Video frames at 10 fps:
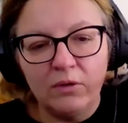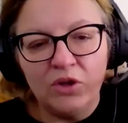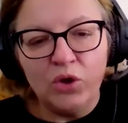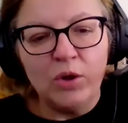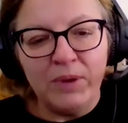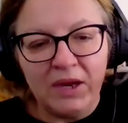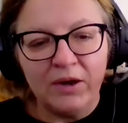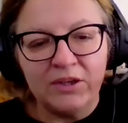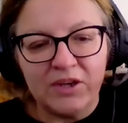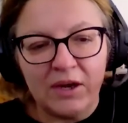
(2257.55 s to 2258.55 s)
You can be
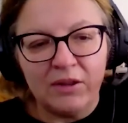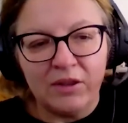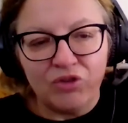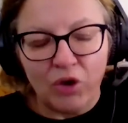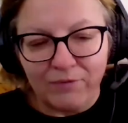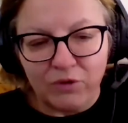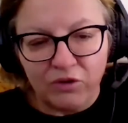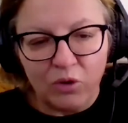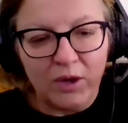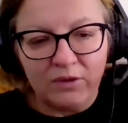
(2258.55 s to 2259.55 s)
irritated that you have to
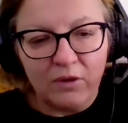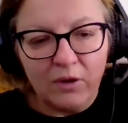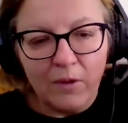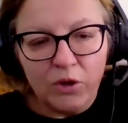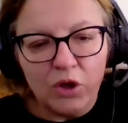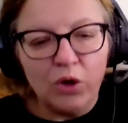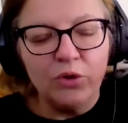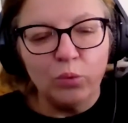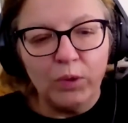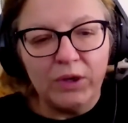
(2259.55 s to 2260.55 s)
do it. You know,
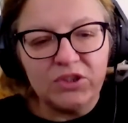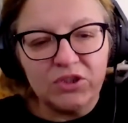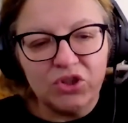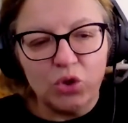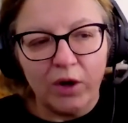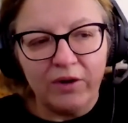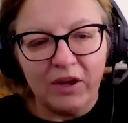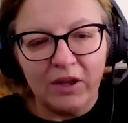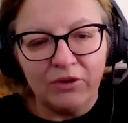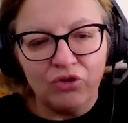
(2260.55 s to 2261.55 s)
the Risk
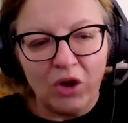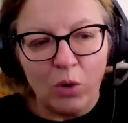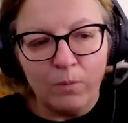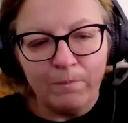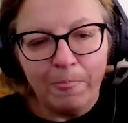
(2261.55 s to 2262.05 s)
storytelling show?